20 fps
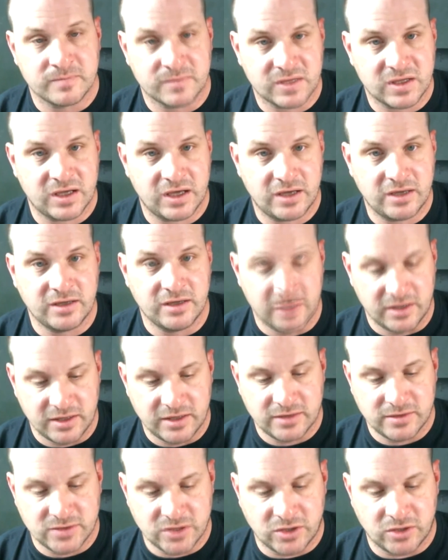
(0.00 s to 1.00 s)
Okay?
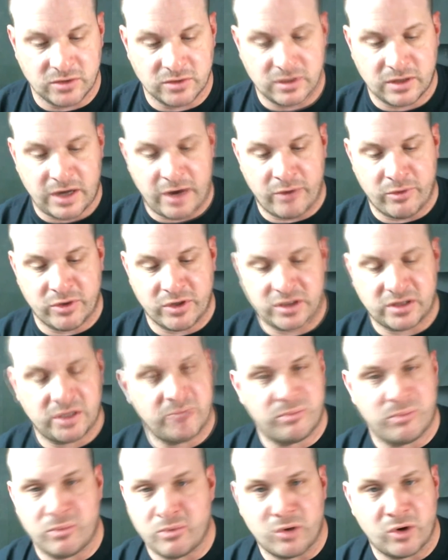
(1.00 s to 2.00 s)
So I would
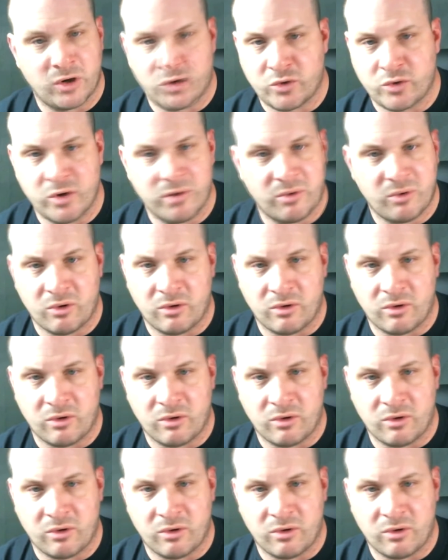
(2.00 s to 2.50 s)
equip